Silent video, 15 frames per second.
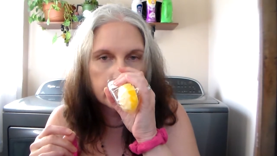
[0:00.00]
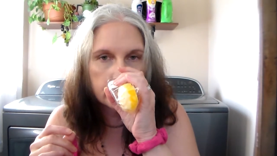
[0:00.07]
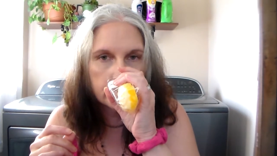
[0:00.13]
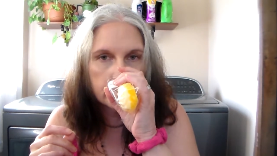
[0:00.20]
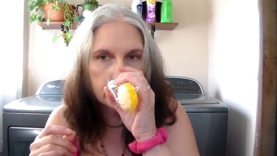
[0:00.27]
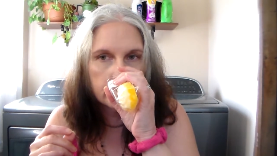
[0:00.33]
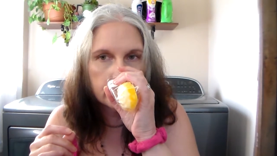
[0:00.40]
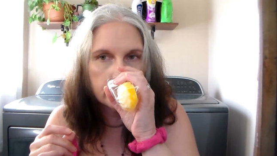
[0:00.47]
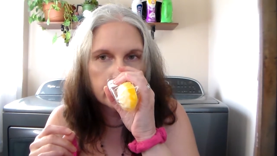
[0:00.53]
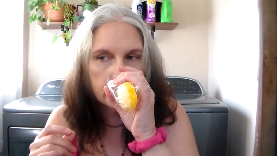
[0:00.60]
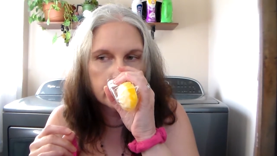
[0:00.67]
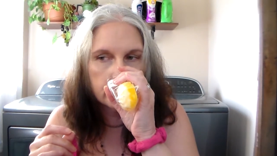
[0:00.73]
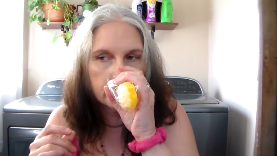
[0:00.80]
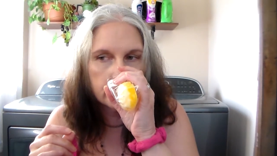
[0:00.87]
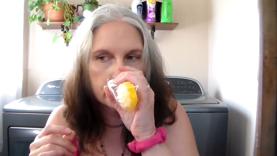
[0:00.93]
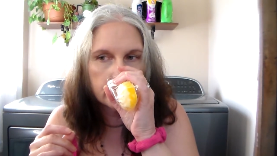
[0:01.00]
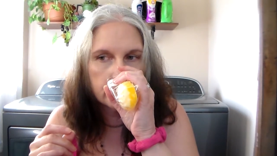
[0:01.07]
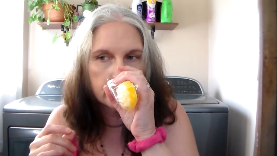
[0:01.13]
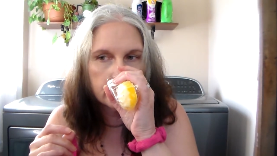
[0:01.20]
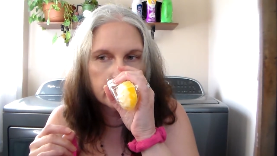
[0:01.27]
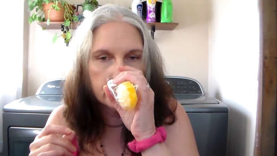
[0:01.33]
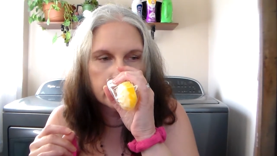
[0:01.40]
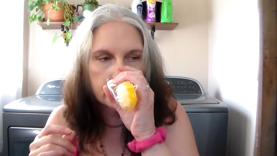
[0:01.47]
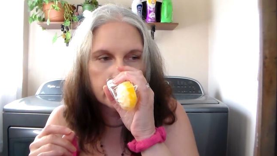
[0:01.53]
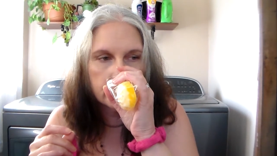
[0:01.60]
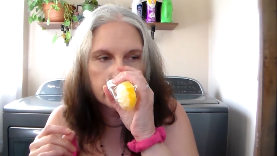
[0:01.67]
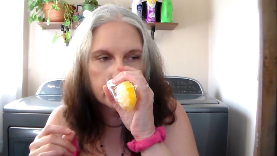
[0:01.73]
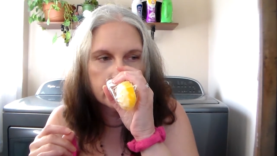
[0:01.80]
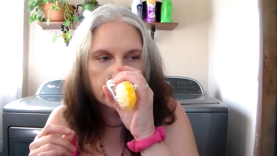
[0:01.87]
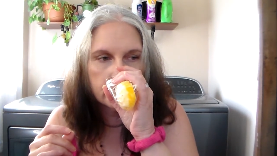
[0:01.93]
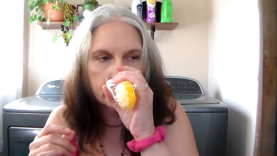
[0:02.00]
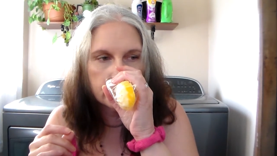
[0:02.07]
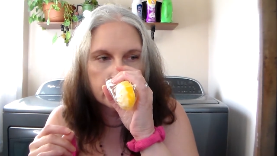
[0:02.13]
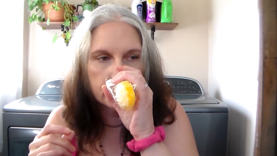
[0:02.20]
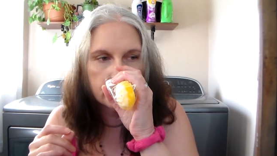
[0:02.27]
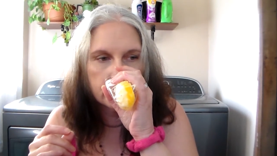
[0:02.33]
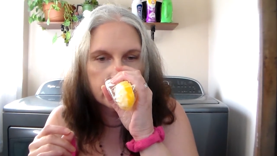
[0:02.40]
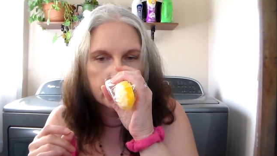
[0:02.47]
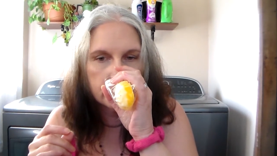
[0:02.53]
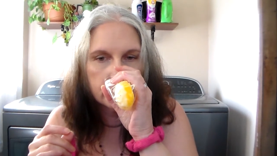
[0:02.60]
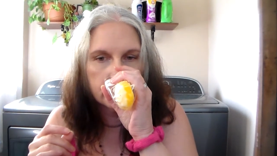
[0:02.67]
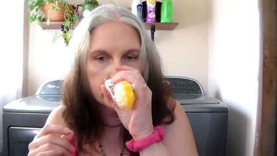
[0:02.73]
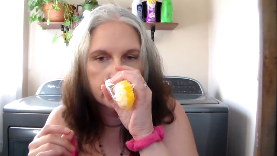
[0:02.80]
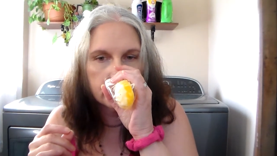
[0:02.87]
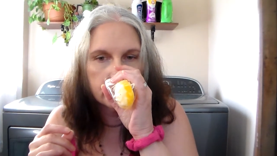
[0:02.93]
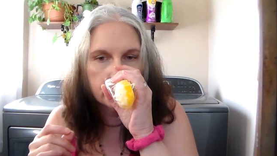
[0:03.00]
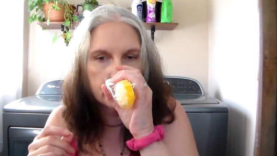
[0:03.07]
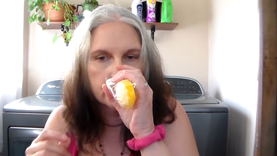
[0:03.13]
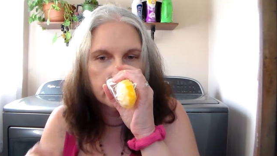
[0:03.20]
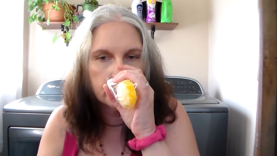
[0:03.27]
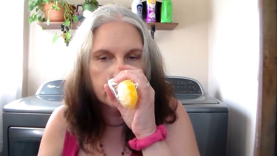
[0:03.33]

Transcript: No one is speaking in this clip.